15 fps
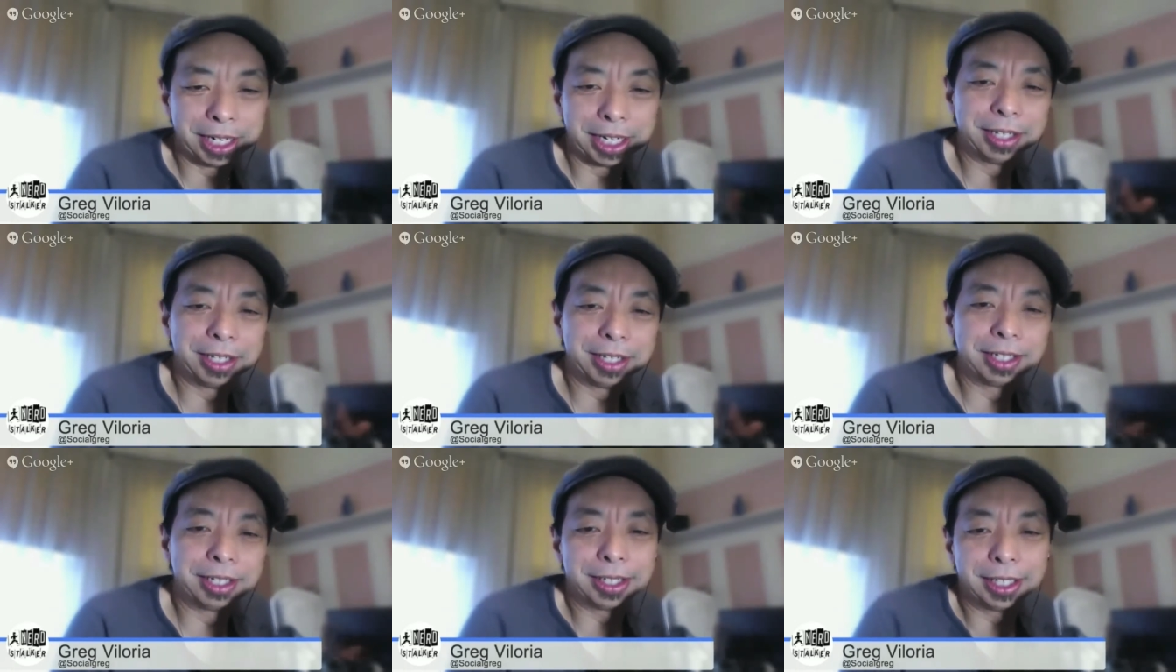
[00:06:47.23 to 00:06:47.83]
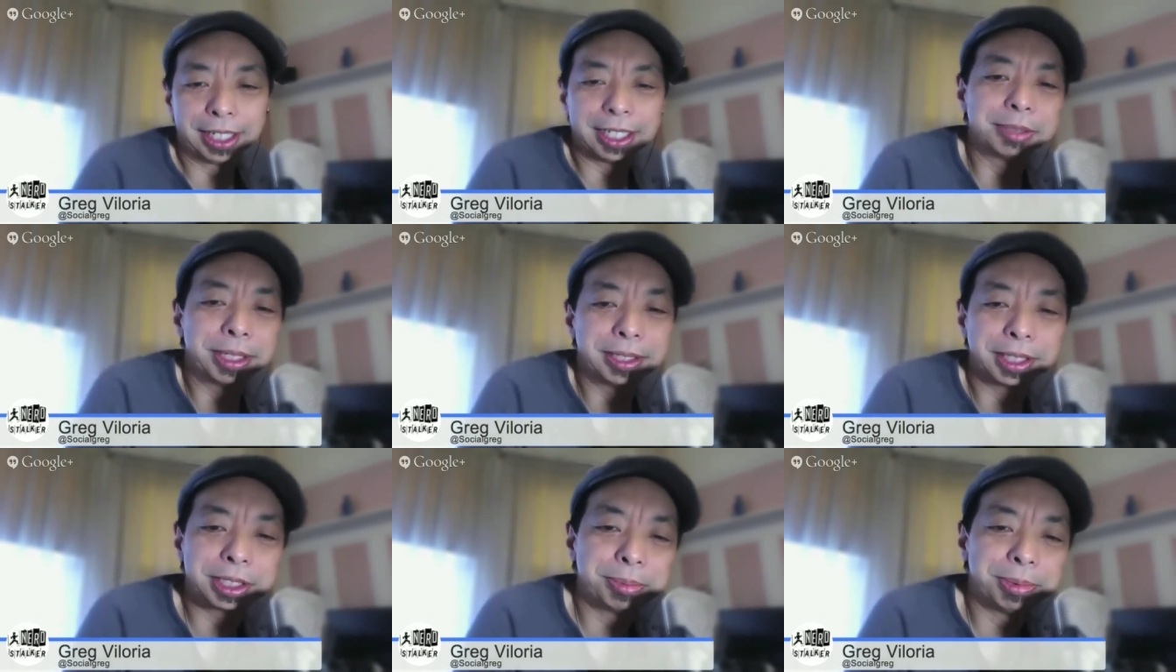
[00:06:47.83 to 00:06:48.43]
Anything else
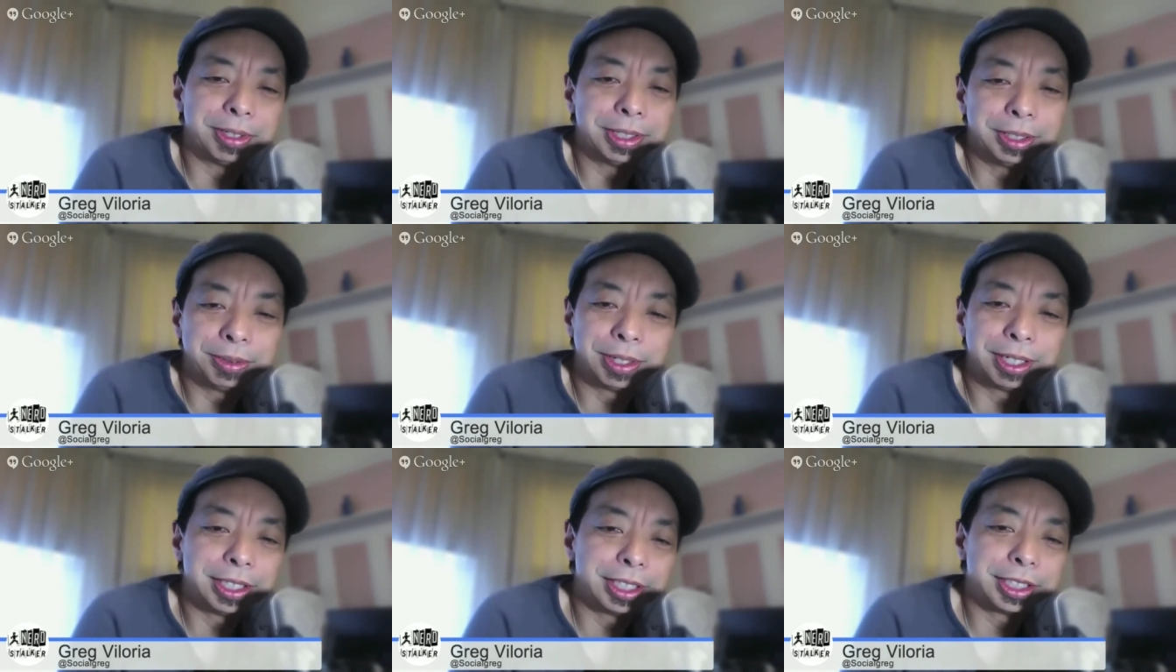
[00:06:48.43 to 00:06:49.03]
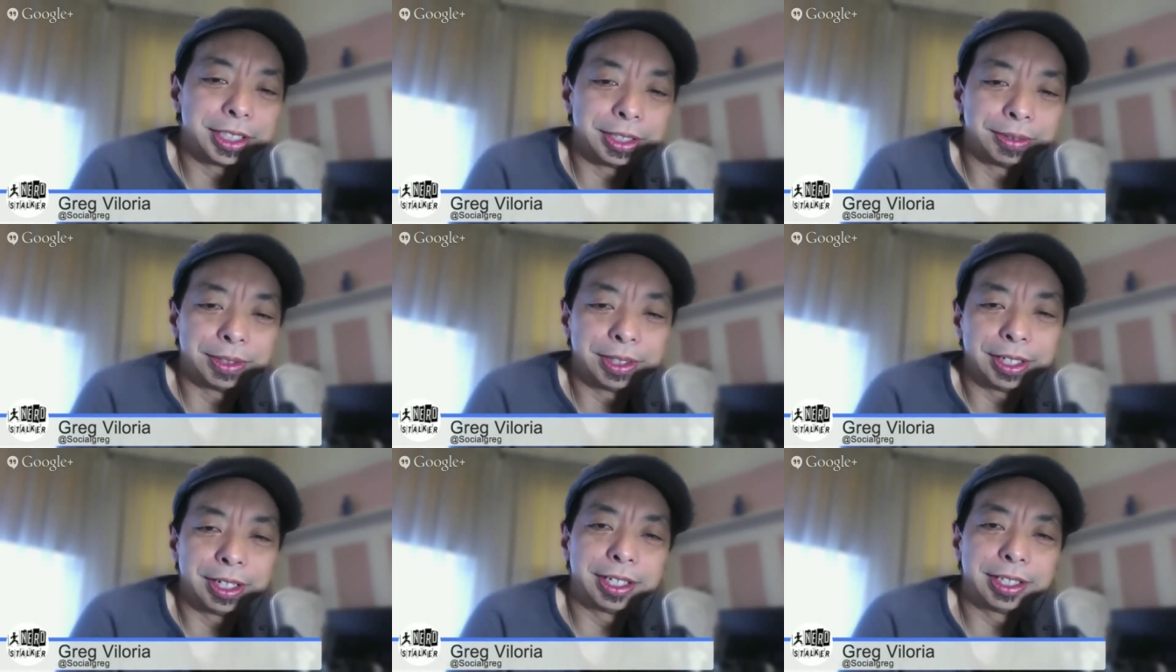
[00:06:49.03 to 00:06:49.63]
about the experience you wanted to share
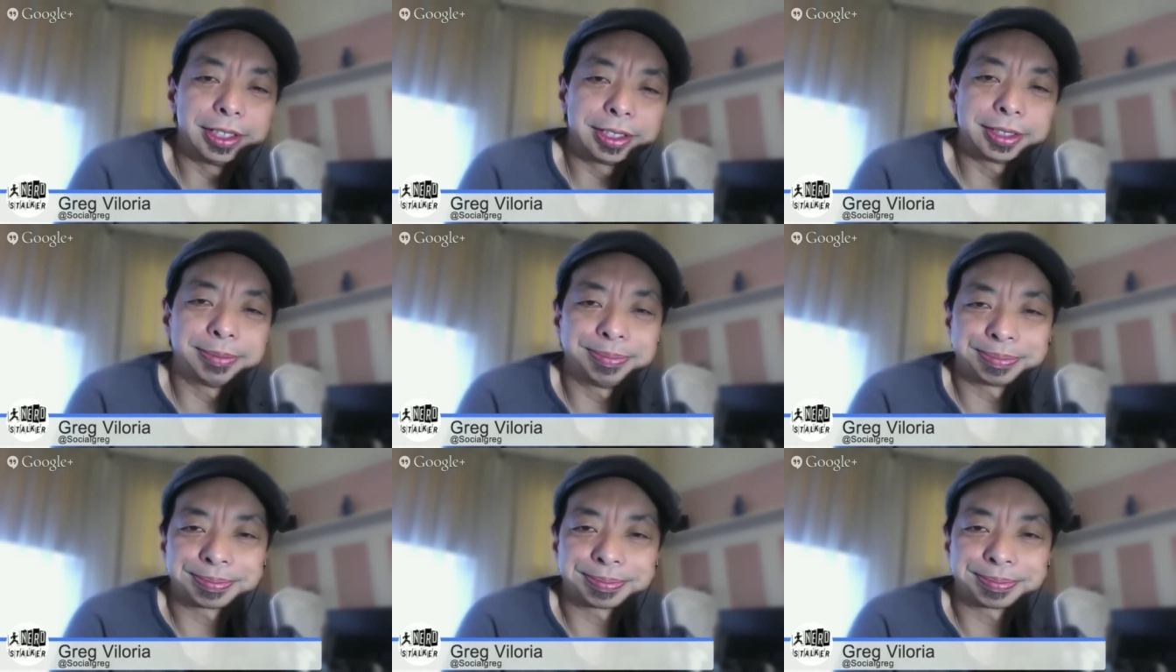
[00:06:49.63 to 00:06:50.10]
with the audience?